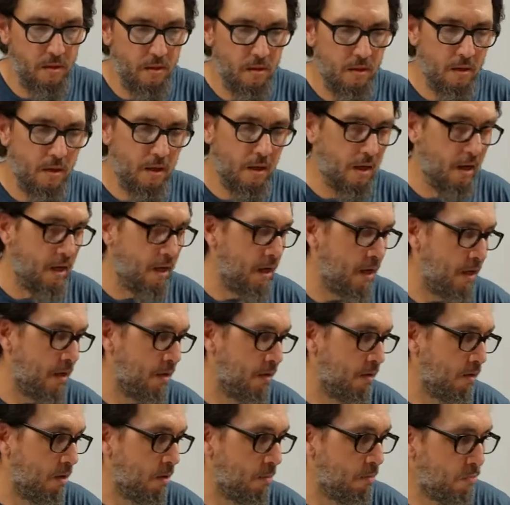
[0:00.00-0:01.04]
And
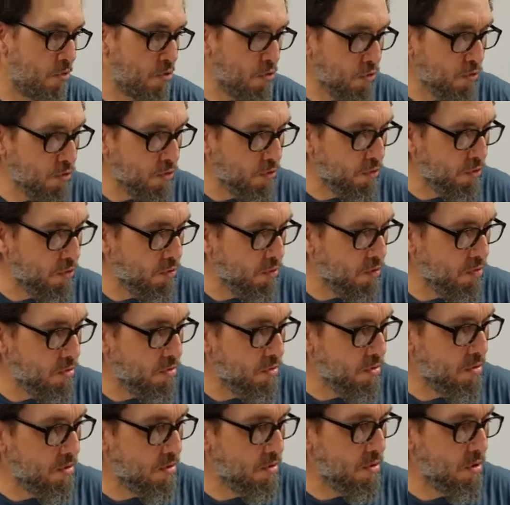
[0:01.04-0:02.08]
our pool noodle,
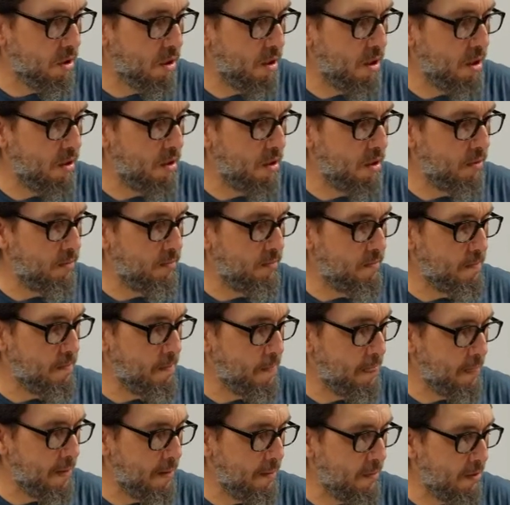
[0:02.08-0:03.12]
I
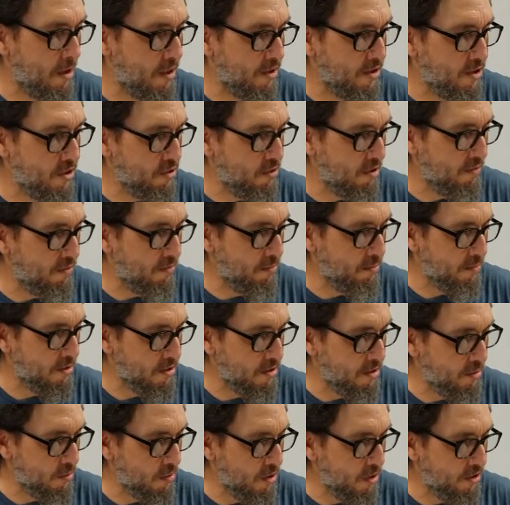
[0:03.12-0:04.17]
bought 2 of them because I
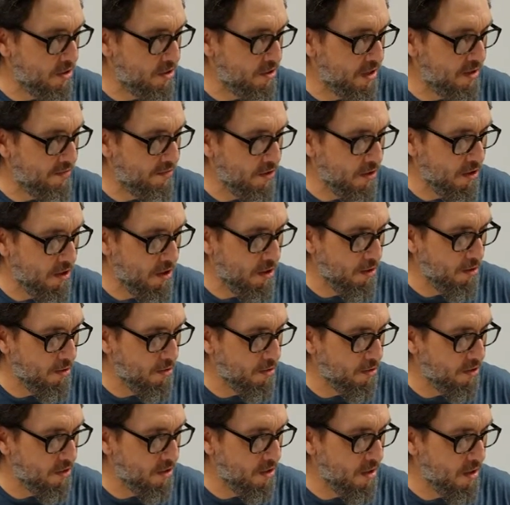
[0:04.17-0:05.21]
wanted 2 different
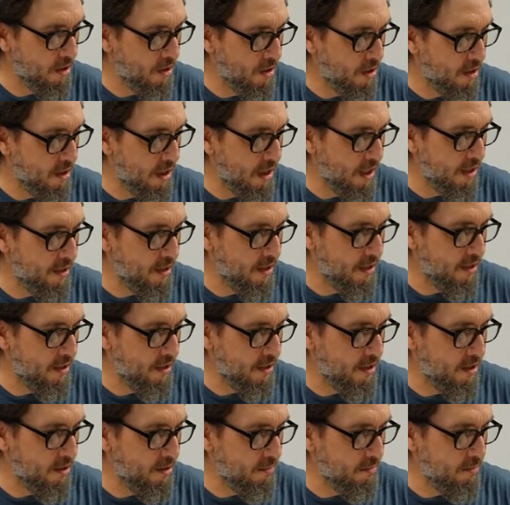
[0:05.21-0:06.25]
colors, and they
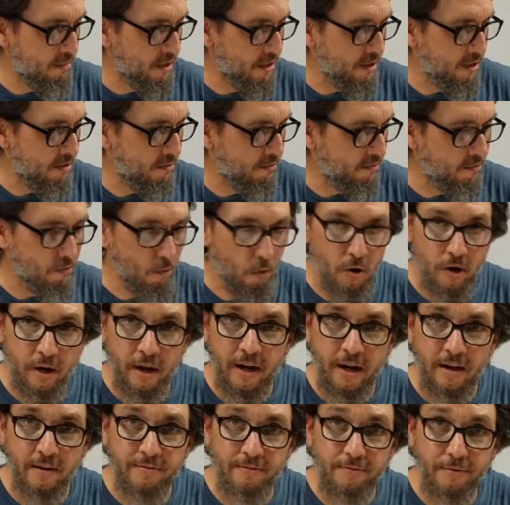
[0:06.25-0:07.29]
come in
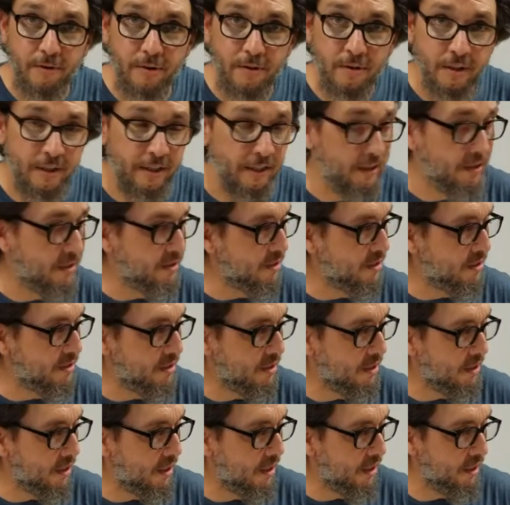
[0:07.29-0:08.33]
4.5-foot lengths.
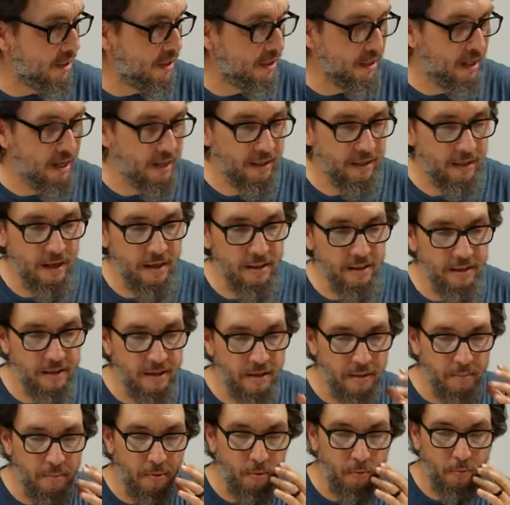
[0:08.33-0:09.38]
And I cut
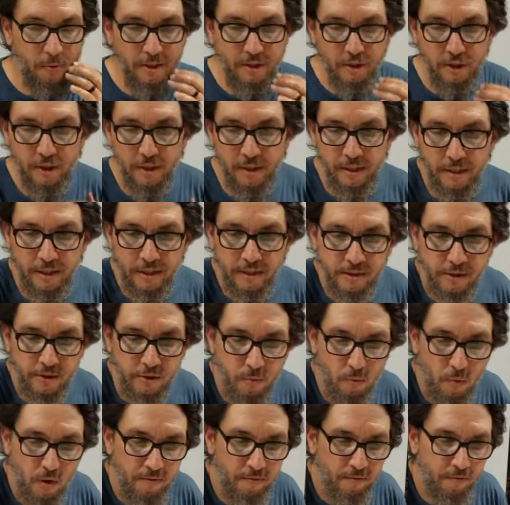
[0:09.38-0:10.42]
them originally into
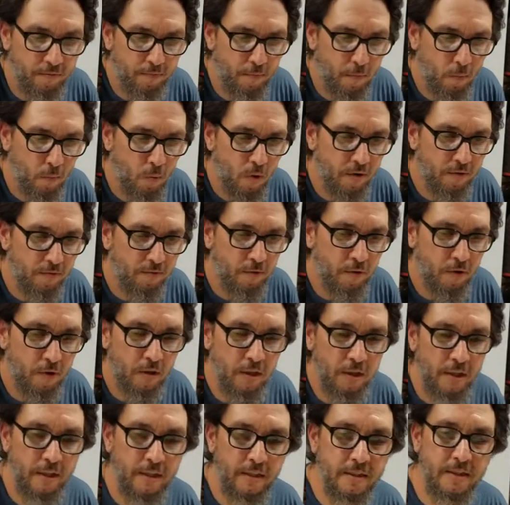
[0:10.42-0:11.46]
1-foot
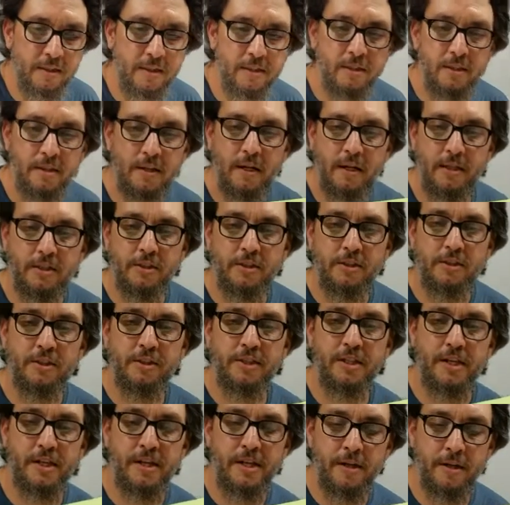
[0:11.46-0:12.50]
lengths, as you can see
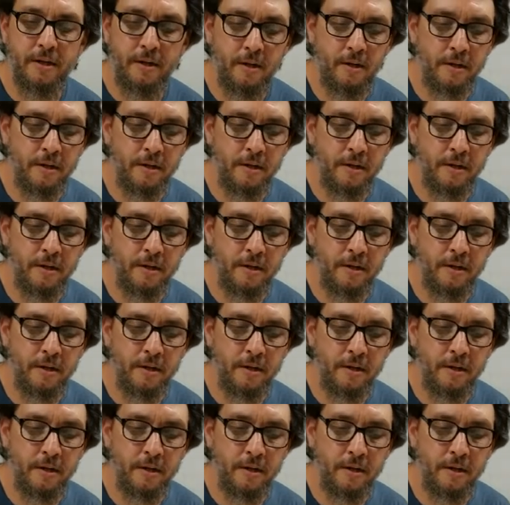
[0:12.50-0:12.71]
here.